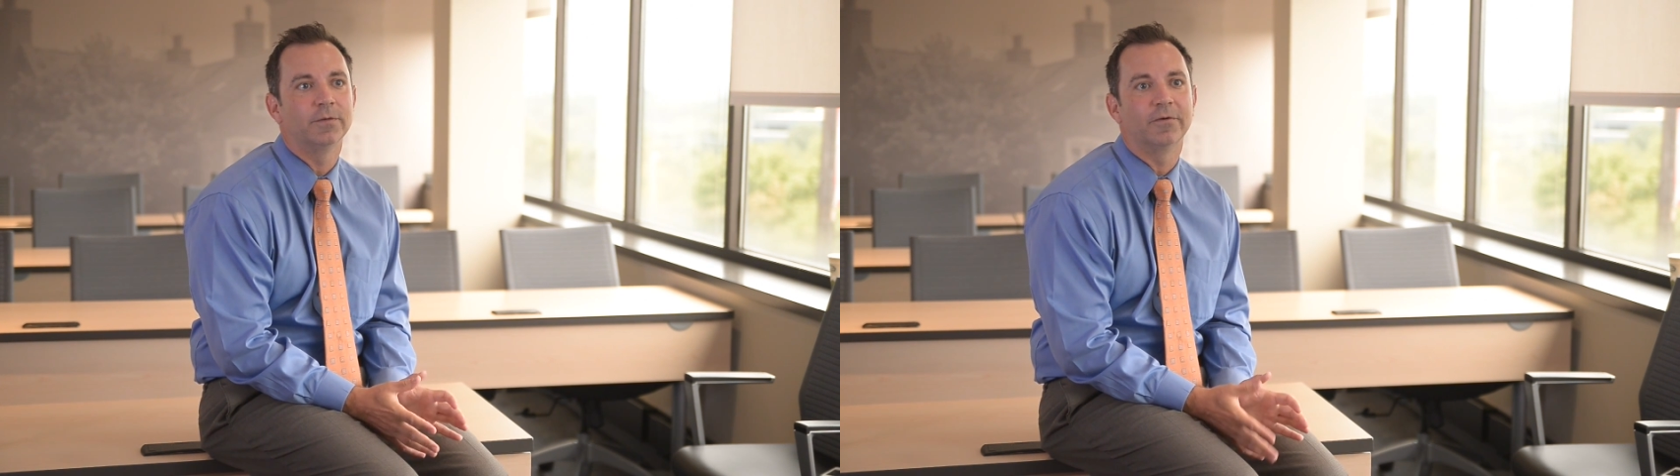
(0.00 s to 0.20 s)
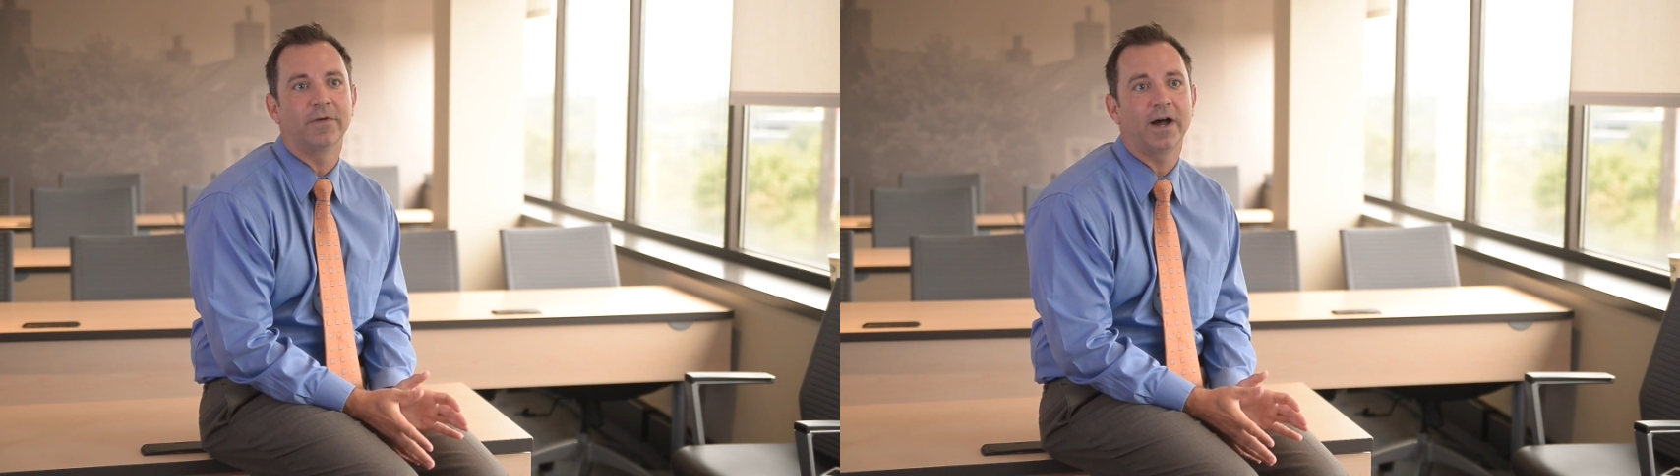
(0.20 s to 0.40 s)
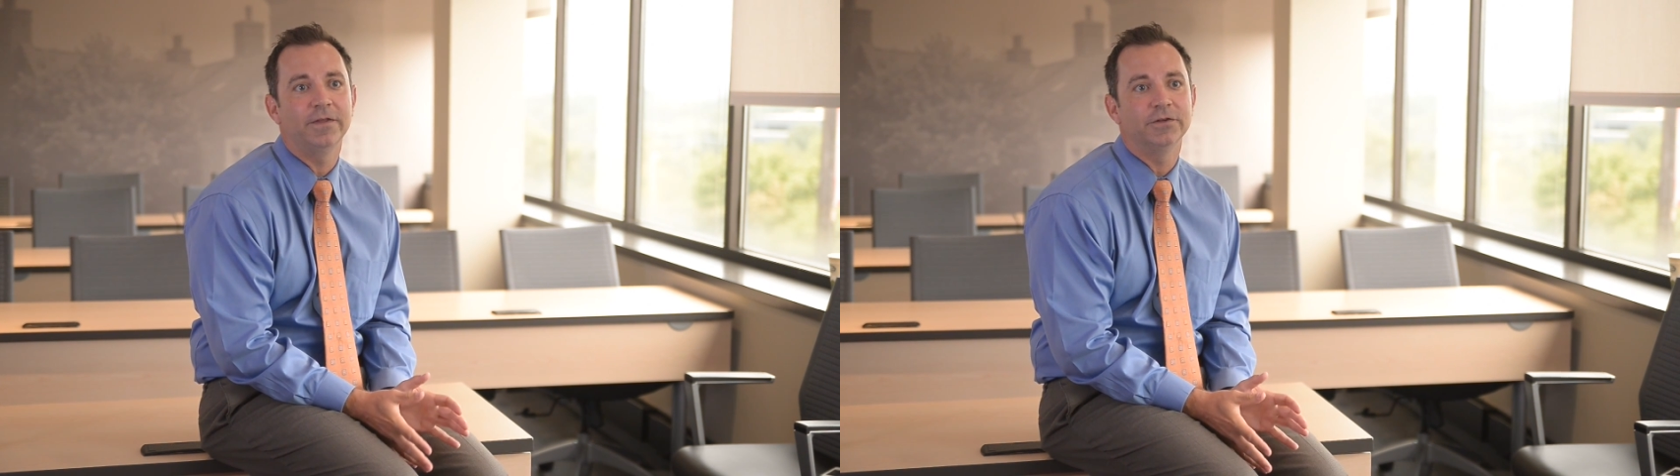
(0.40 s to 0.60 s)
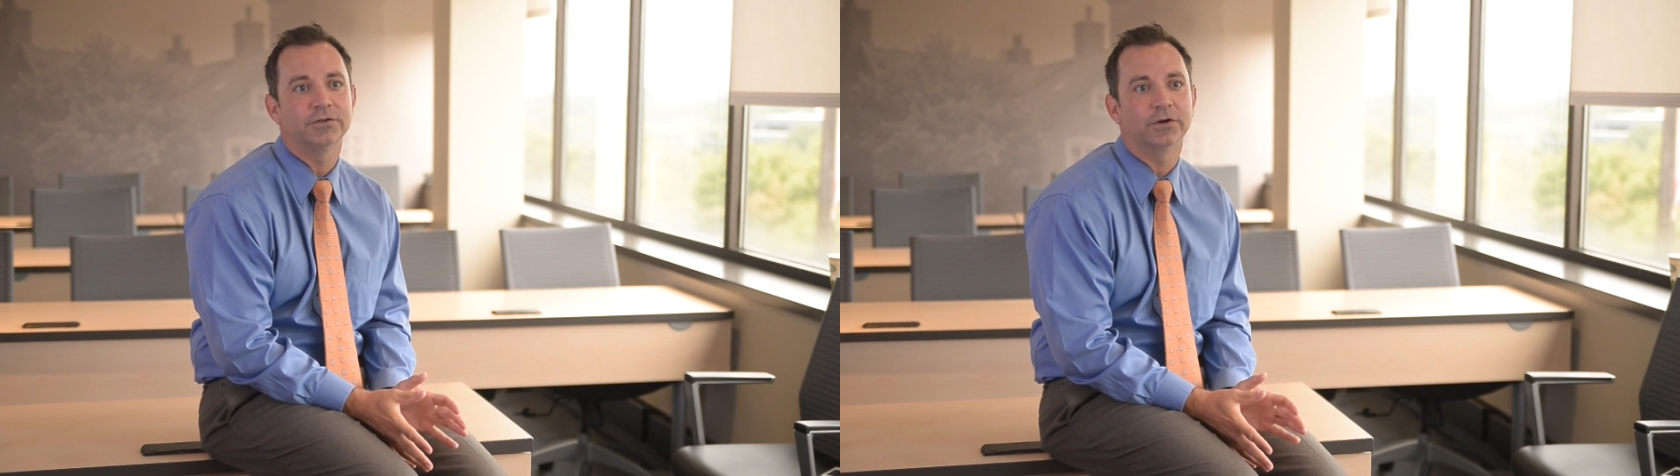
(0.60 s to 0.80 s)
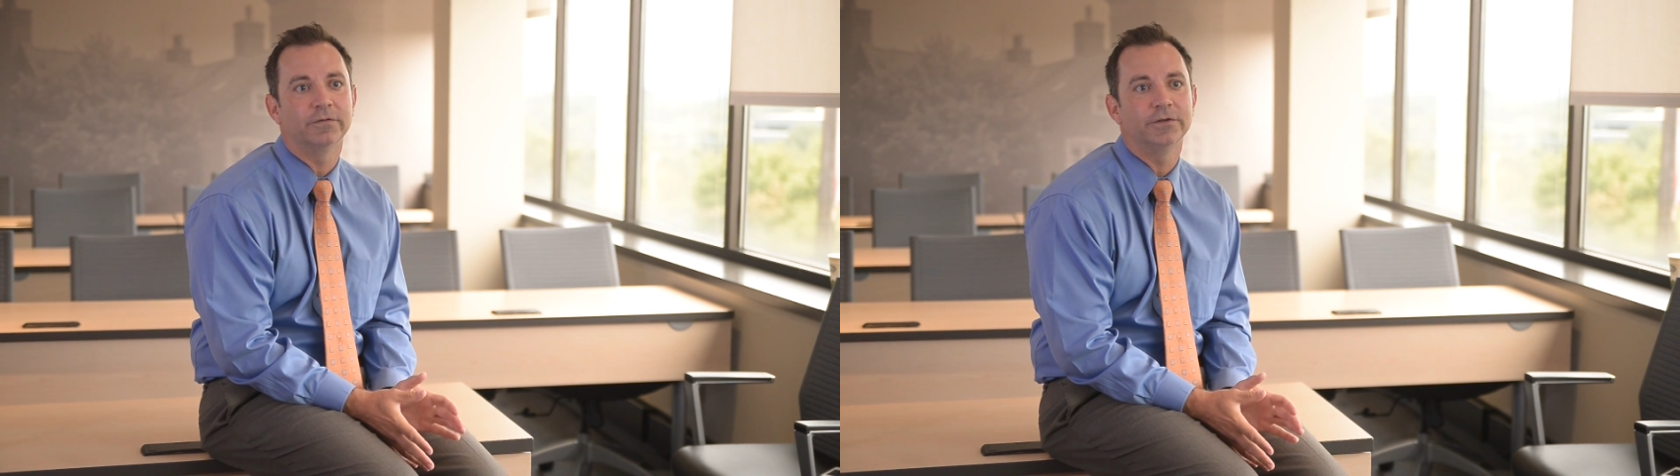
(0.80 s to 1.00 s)
to provide the
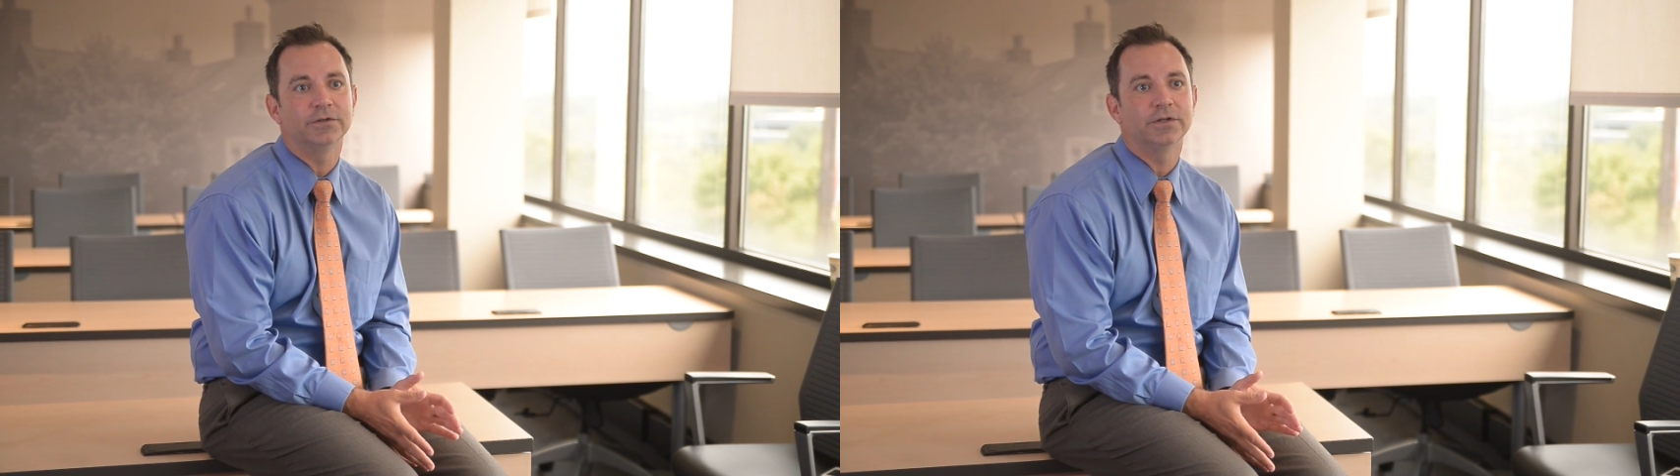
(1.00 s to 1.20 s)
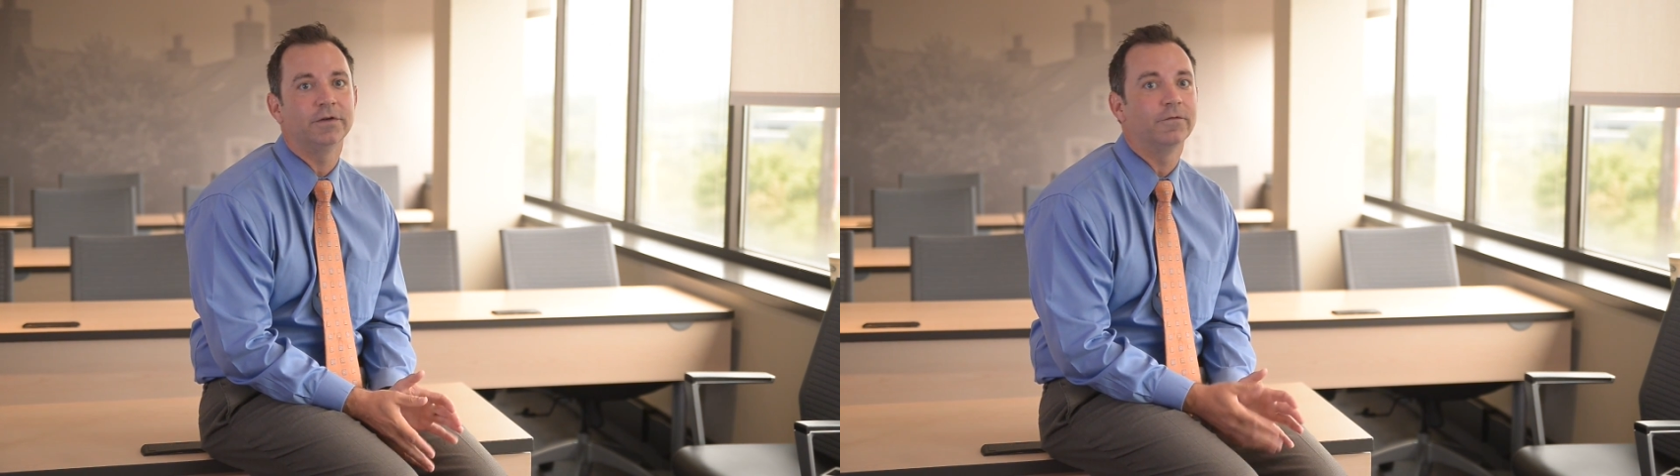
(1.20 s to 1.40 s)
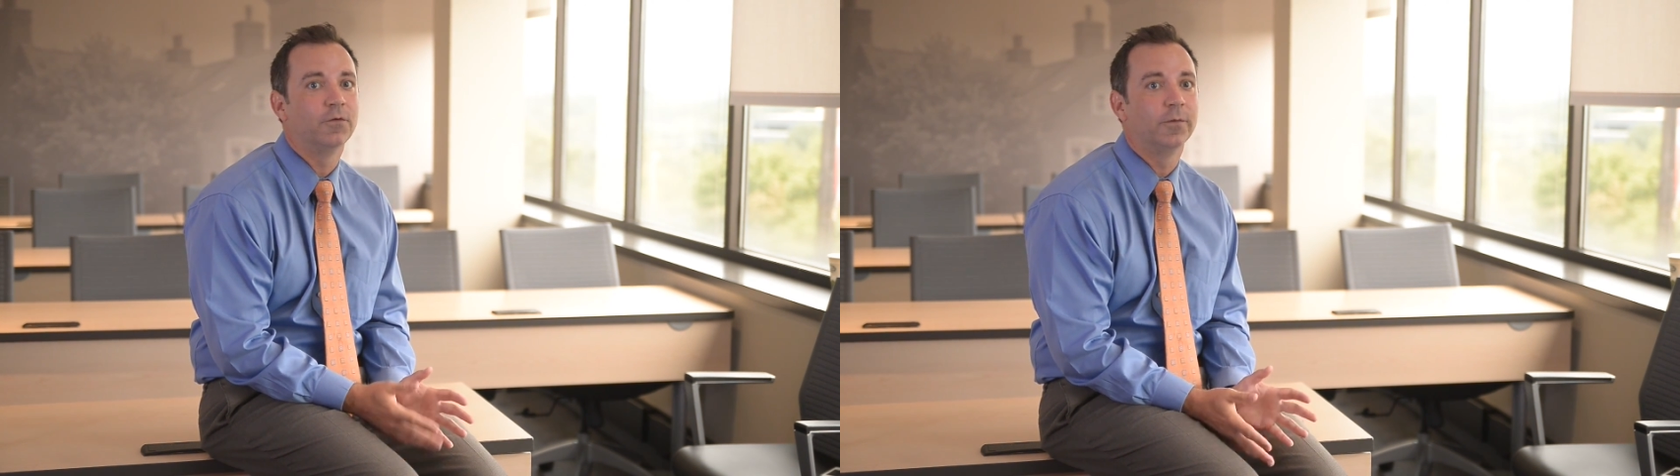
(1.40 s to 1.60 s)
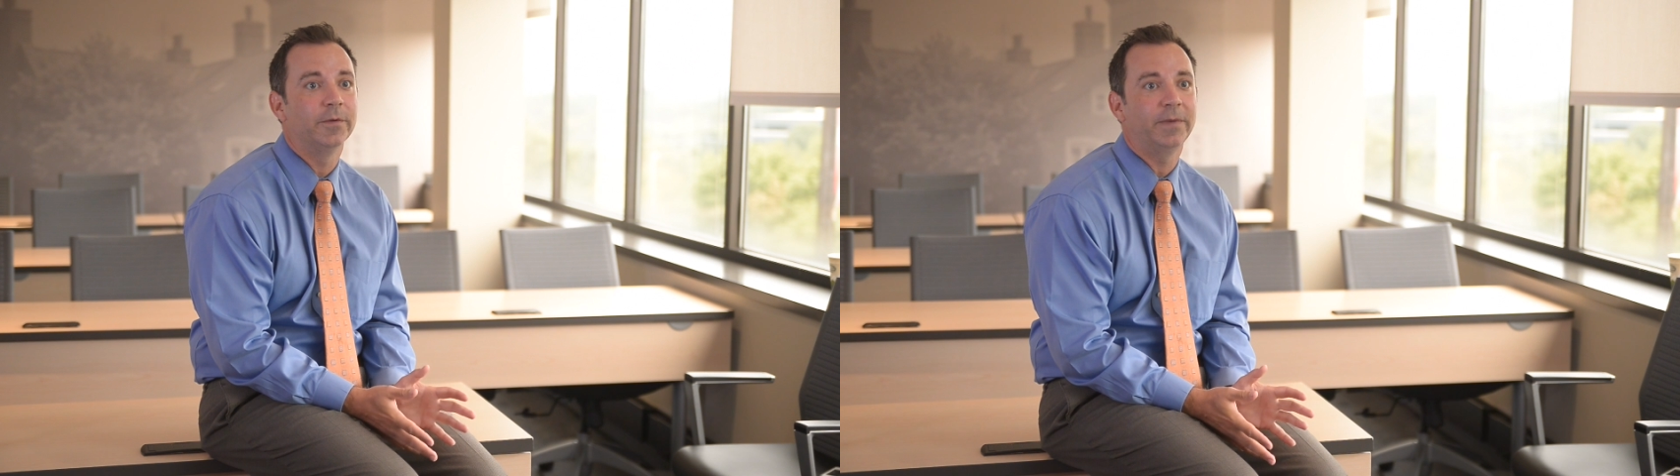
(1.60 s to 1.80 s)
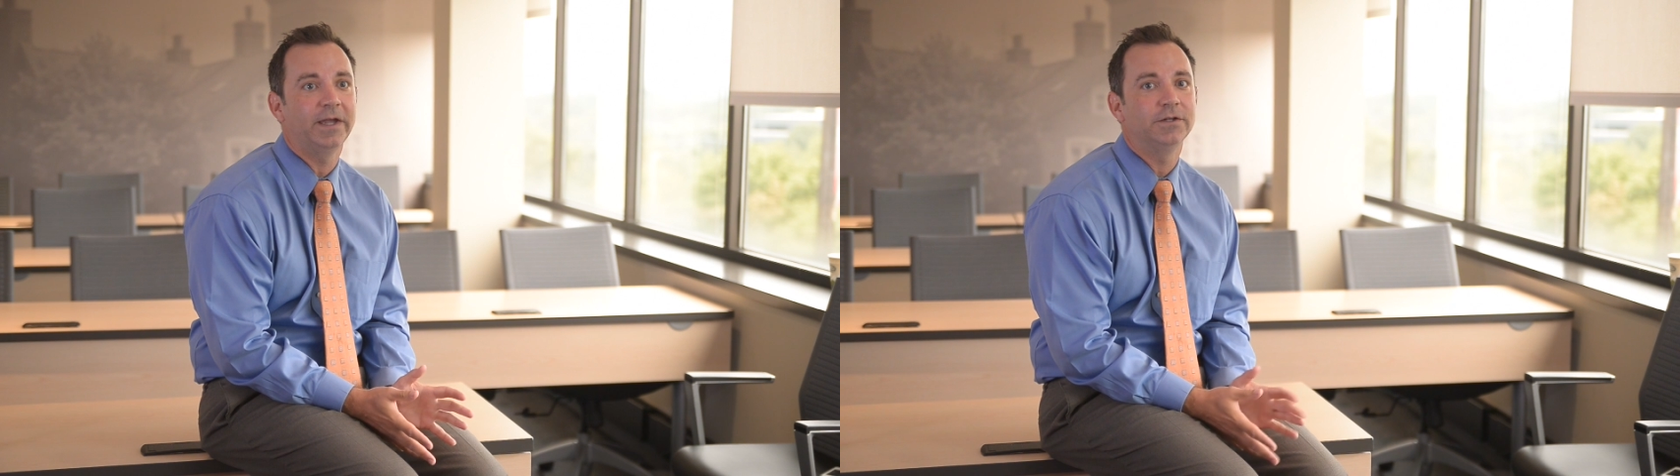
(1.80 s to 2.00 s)
service and inform
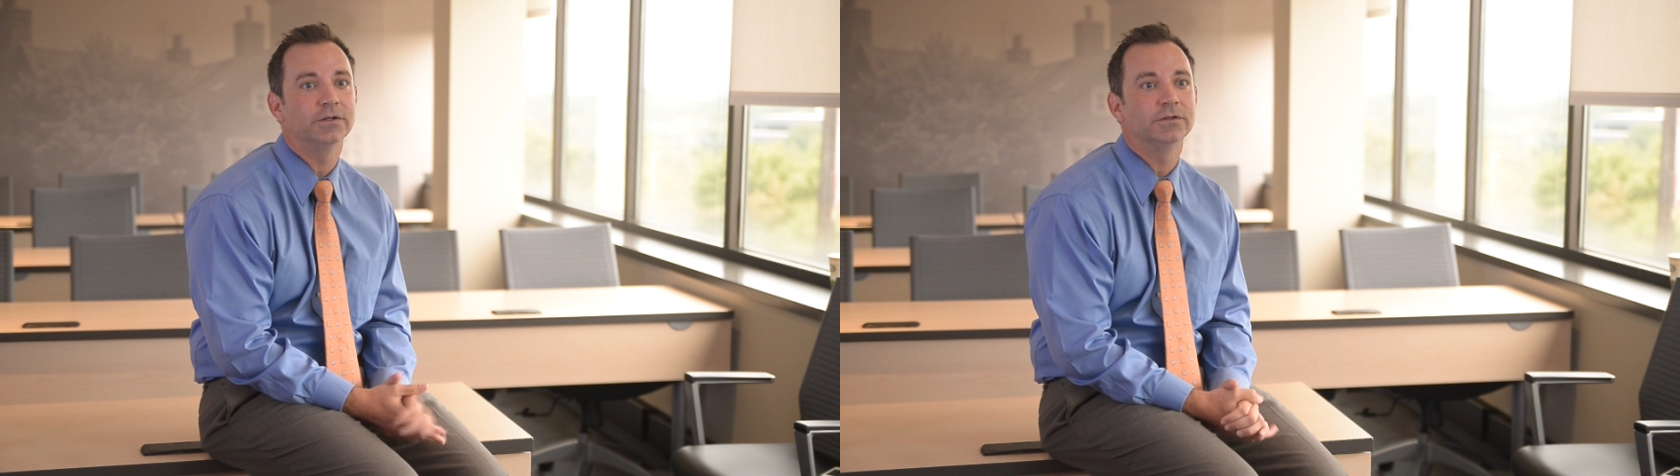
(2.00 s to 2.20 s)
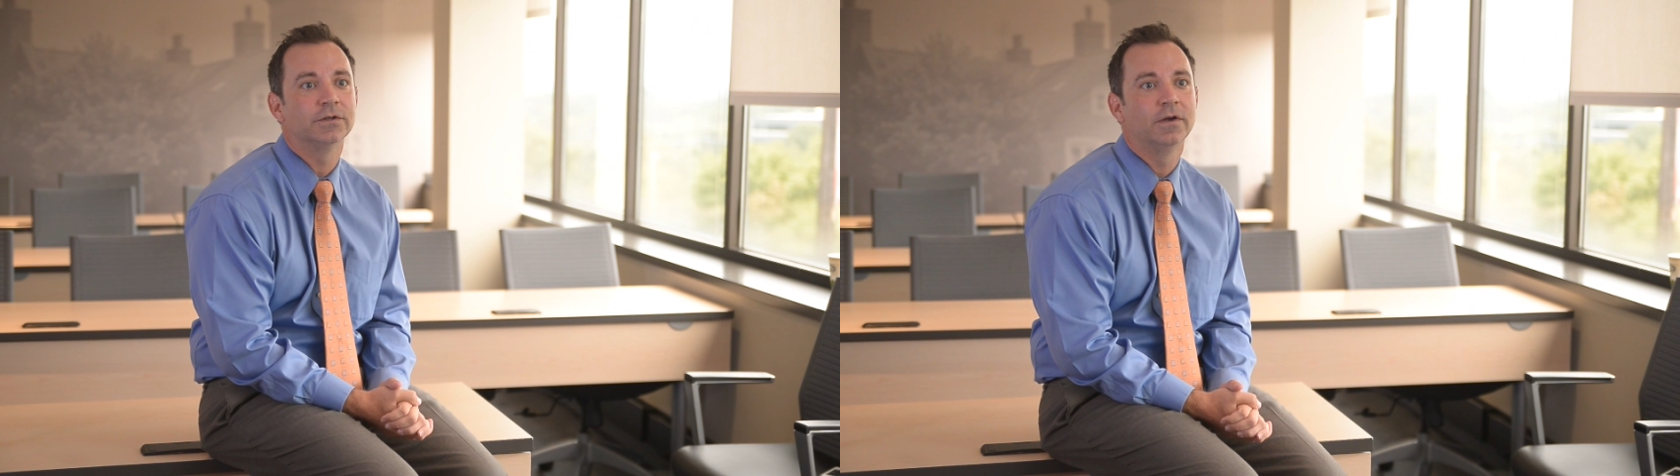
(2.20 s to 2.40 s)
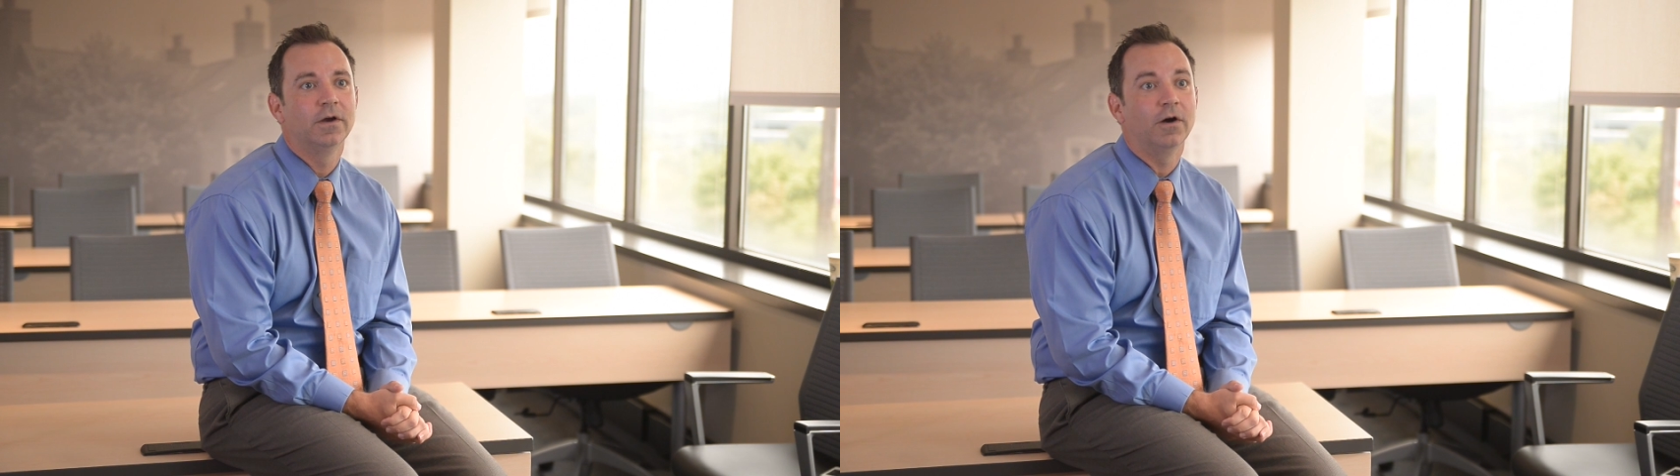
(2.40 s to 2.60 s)
the patients